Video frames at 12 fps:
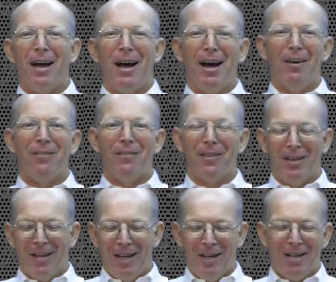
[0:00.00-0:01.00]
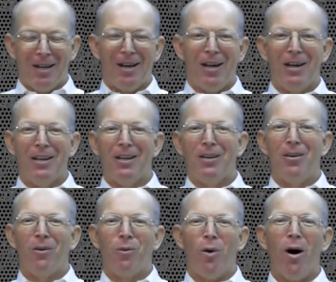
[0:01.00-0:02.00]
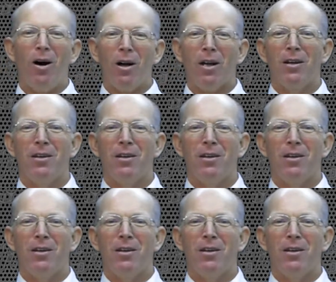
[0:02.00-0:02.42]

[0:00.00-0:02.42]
and you're going to walk.